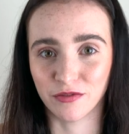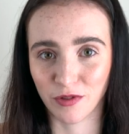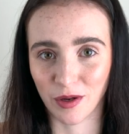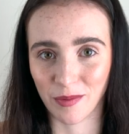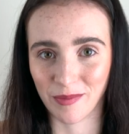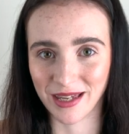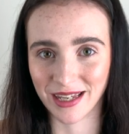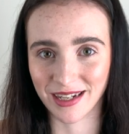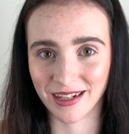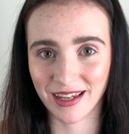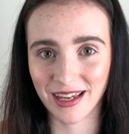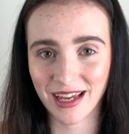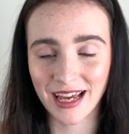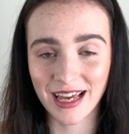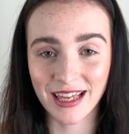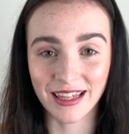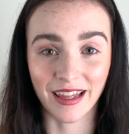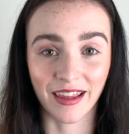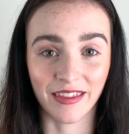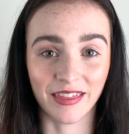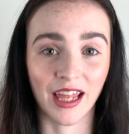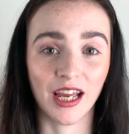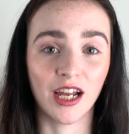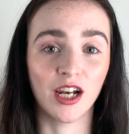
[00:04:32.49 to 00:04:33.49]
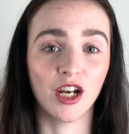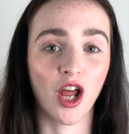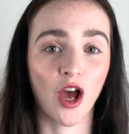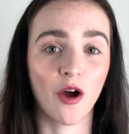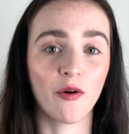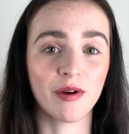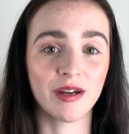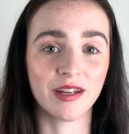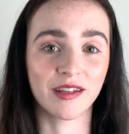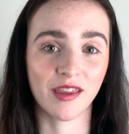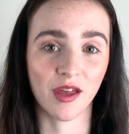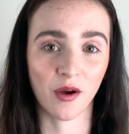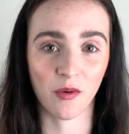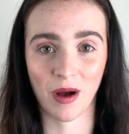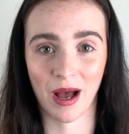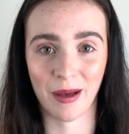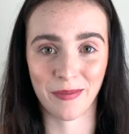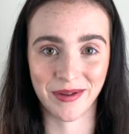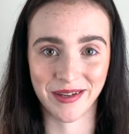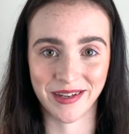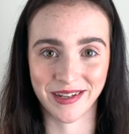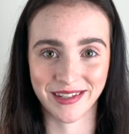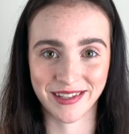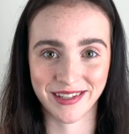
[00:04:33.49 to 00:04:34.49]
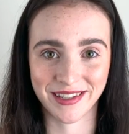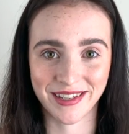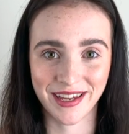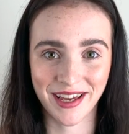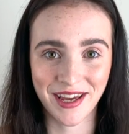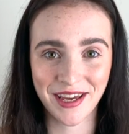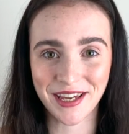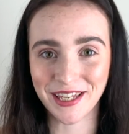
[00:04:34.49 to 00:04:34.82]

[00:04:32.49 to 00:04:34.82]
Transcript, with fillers: women that they lowered their weapons,